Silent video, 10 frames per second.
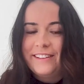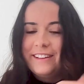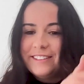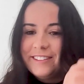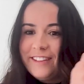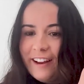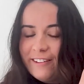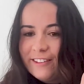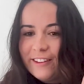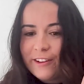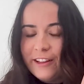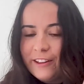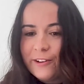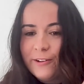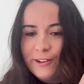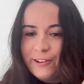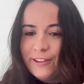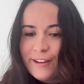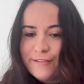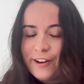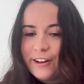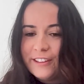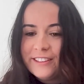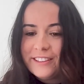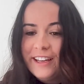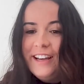so they just stand in the corner on their phones.